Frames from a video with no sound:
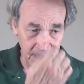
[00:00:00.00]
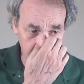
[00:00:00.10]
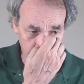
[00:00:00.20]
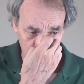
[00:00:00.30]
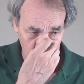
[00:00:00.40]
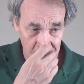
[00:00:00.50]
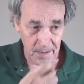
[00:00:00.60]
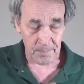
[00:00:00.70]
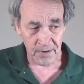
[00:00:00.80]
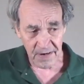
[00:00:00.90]
So,
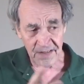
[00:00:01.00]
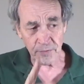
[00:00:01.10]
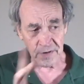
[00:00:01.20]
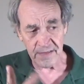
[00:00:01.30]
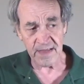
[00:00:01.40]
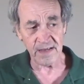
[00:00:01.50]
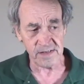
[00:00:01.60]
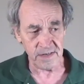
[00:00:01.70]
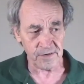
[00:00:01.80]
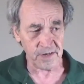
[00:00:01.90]
but around
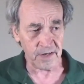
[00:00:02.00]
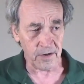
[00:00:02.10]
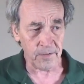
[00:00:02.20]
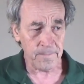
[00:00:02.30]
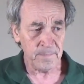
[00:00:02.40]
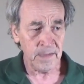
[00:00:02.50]
20,000 years ago,